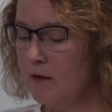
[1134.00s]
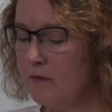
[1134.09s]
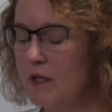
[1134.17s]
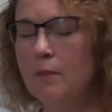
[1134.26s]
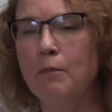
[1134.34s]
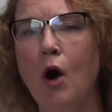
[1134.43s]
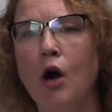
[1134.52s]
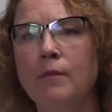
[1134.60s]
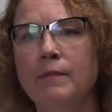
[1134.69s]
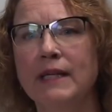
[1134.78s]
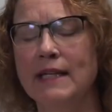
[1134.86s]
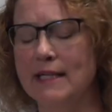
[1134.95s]
The
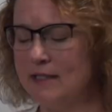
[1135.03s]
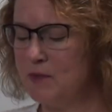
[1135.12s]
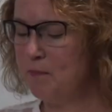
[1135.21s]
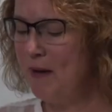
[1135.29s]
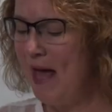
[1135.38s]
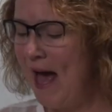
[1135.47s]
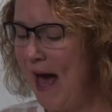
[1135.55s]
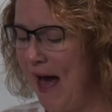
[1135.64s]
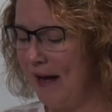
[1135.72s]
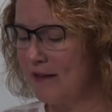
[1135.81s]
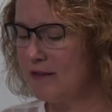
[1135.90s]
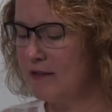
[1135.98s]
apartment is
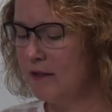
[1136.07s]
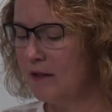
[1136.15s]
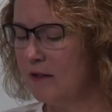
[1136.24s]
packed.